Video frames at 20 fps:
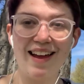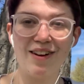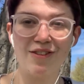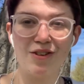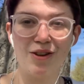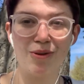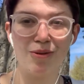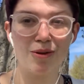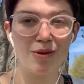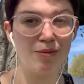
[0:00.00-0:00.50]
I've
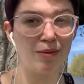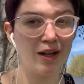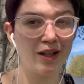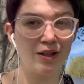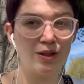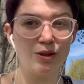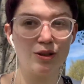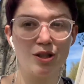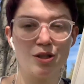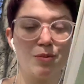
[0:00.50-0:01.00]
got one of my
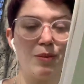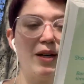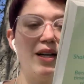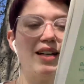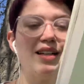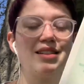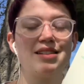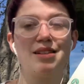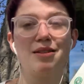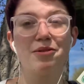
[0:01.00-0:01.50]
course
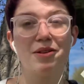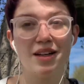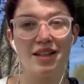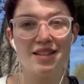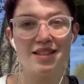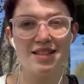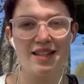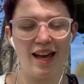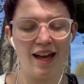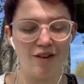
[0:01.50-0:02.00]
books, and I'm going to
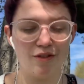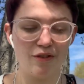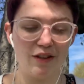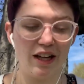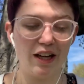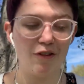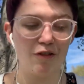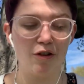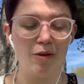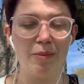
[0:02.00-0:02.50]
sit and
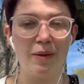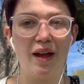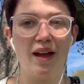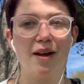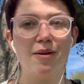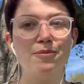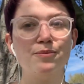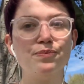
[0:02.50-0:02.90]
read for a bit